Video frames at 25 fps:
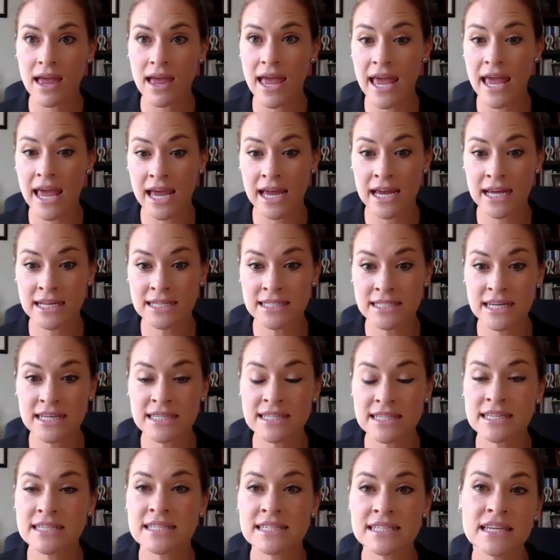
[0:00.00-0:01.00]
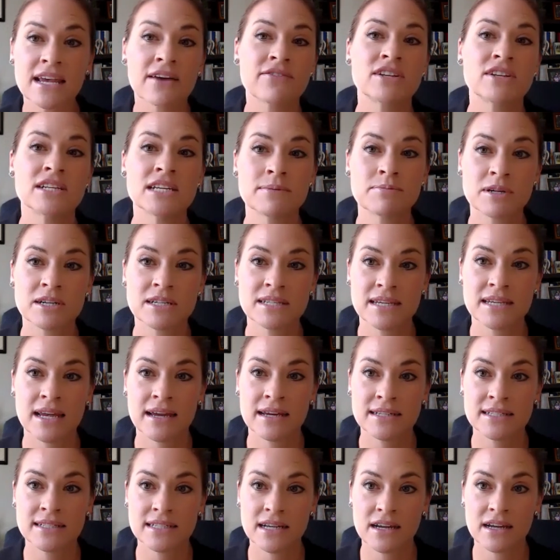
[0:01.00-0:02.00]
And it's in
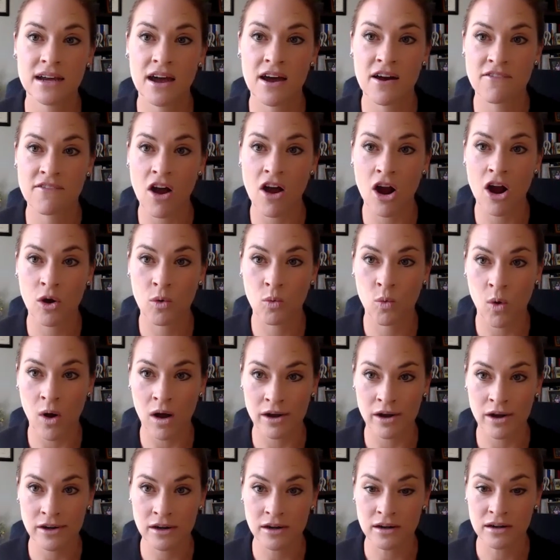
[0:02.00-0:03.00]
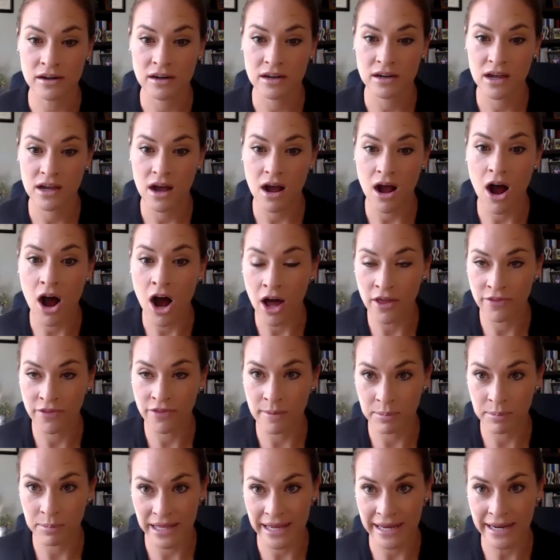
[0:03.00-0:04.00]
70% of our water on
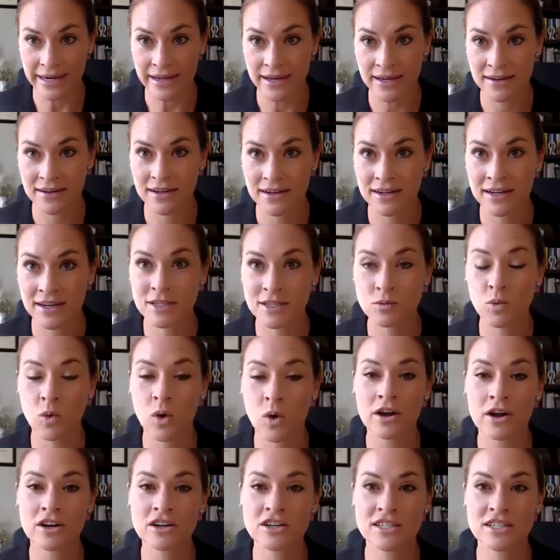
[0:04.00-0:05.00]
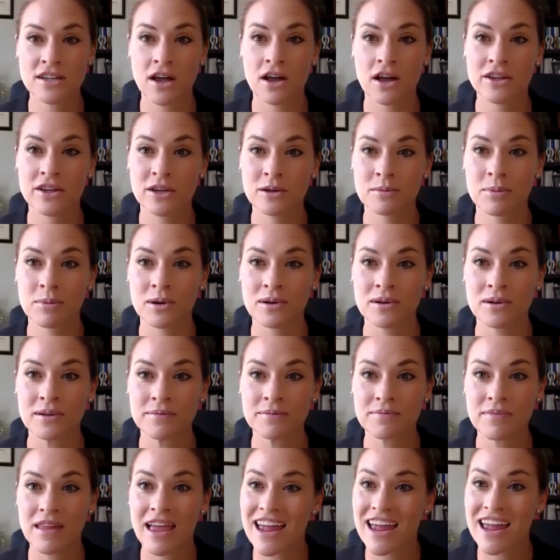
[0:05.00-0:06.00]
the planet. It is water soluble,
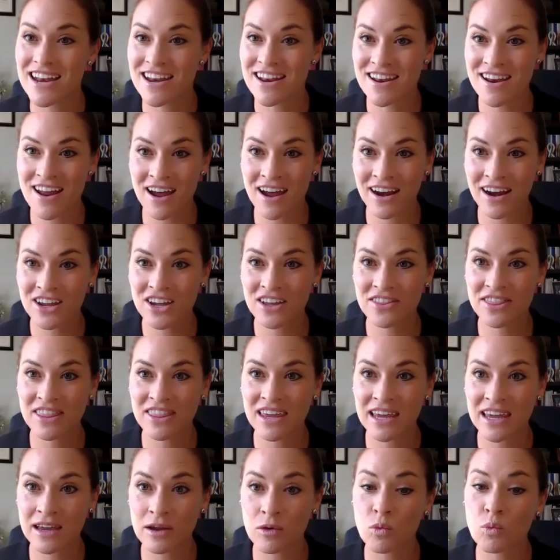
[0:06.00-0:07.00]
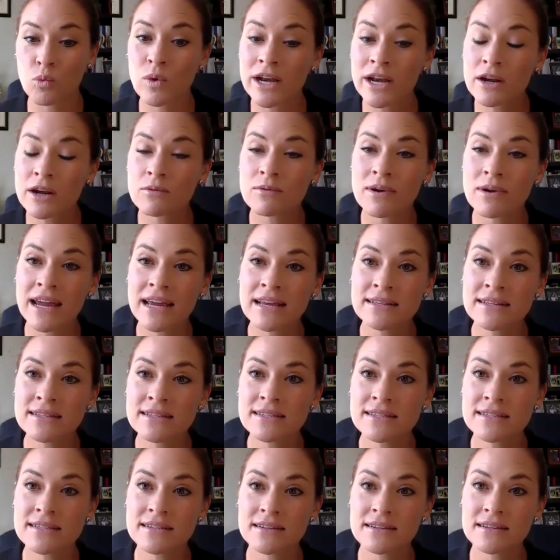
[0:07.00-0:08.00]
not a good thing. When it
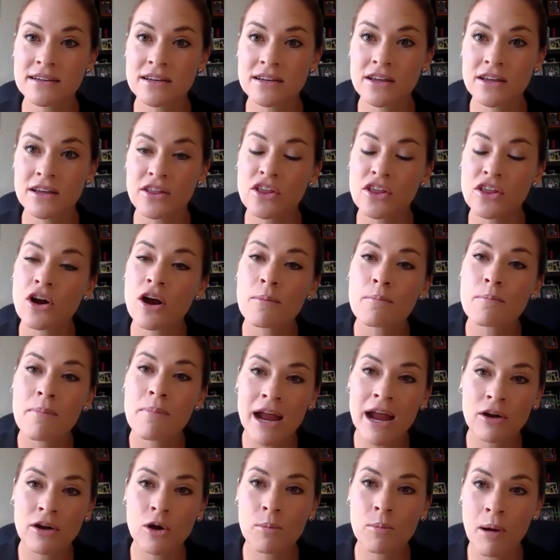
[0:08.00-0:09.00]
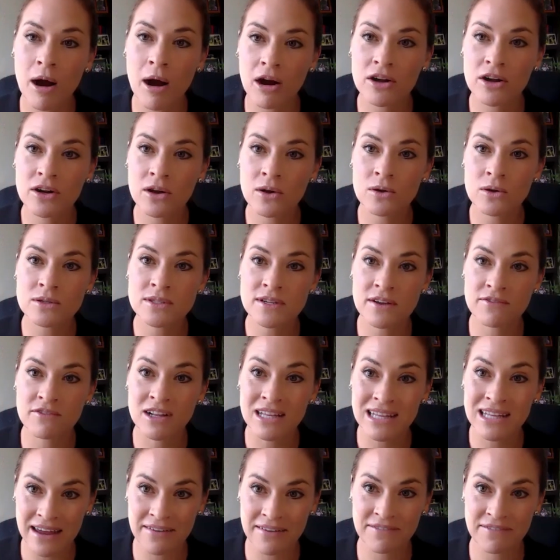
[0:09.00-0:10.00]
rains, there are microparticles of
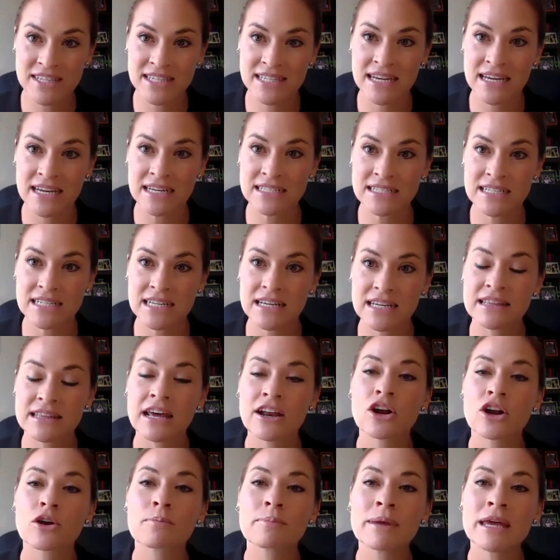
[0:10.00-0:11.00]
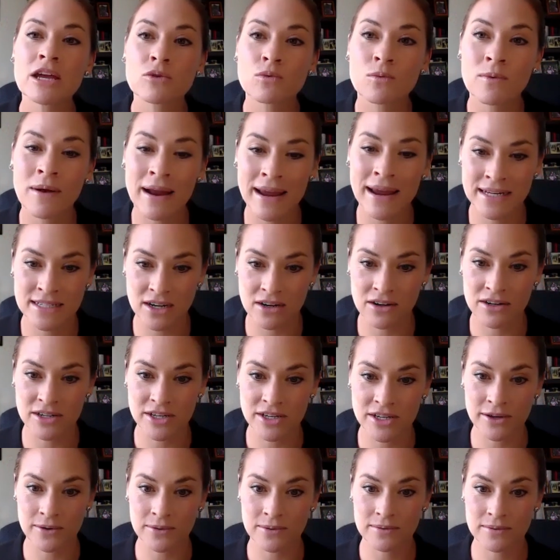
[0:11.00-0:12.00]
glyphosate that are being rained on
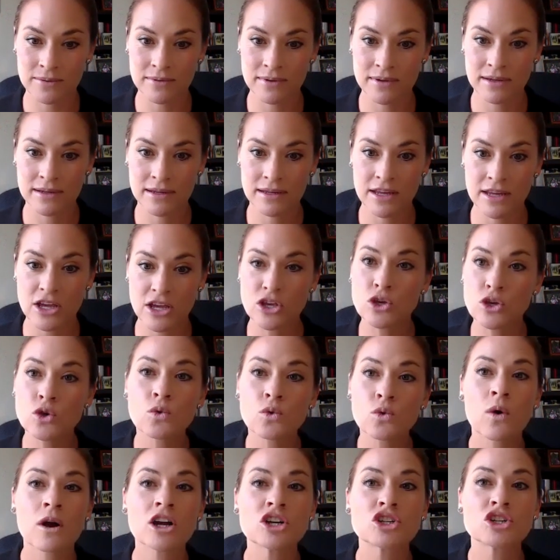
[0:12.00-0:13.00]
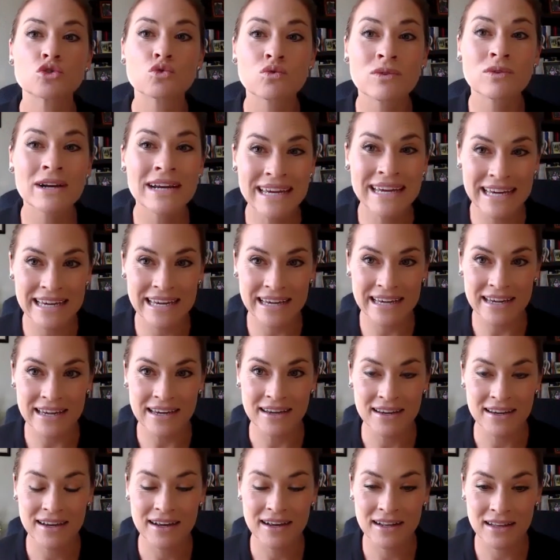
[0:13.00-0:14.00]
you. You are
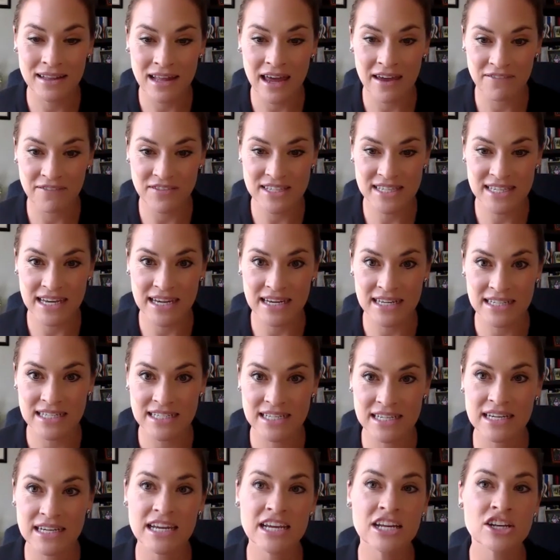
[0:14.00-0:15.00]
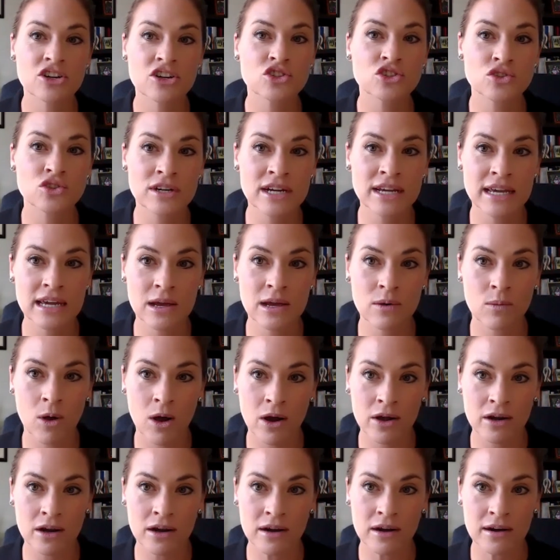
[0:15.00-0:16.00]
drinking glyphosate in your drinking
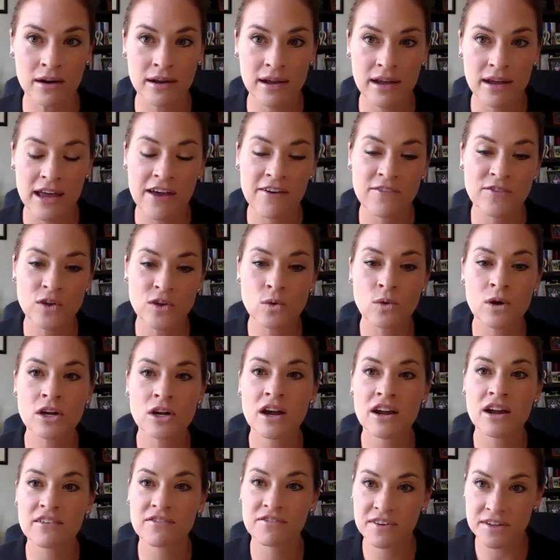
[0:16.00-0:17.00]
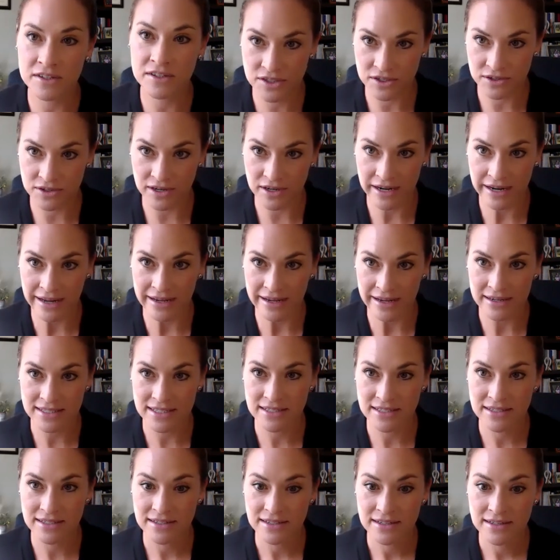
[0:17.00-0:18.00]
water if you are not filtering it.